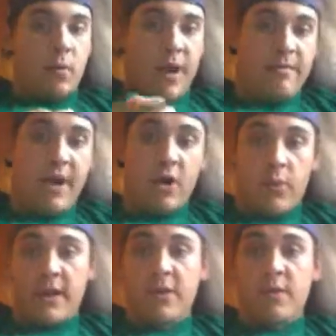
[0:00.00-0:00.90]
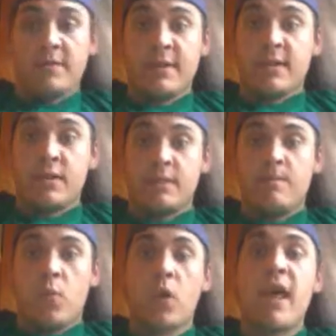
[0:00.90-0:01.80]
Wade Barrett winning
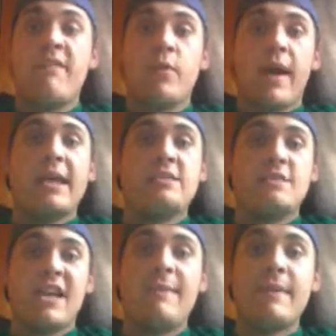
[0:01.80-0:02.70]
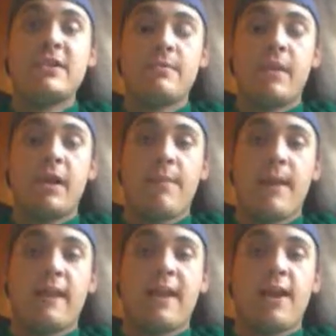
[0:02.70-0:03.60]
the World Heavyweight Championship Money in the
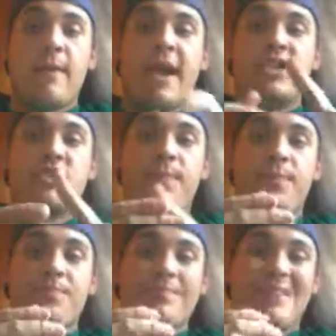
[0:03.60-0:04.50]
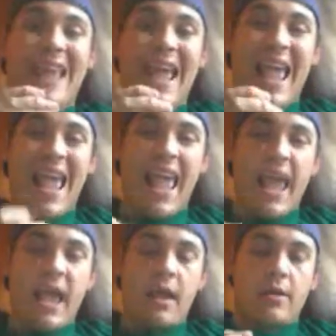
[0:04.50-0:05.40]
Bank ladder match,
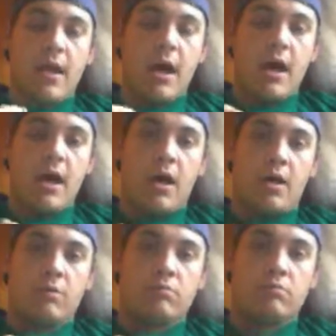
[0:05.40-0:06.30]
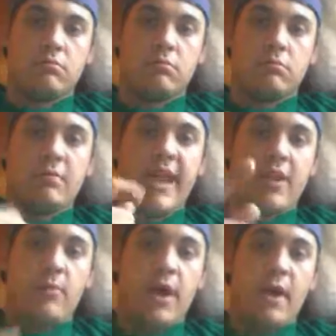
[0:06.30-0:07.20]
and
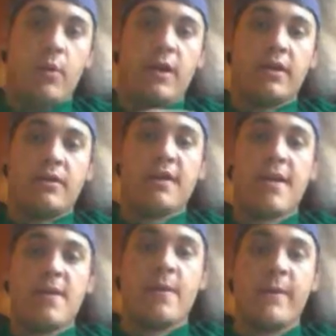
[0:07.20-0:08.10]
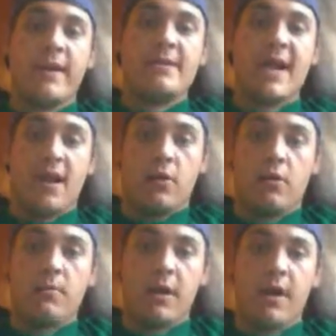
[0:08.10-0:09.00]
Daniel Bryan winning the WWE
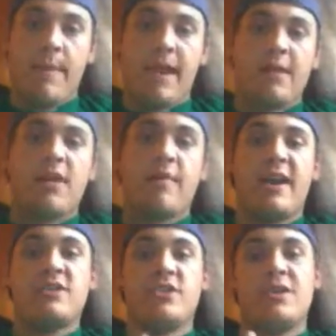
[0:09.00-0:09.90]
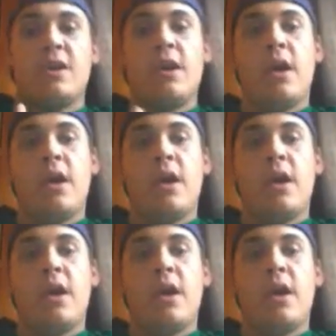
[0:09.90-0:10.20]
title Money in the Bank ladder match.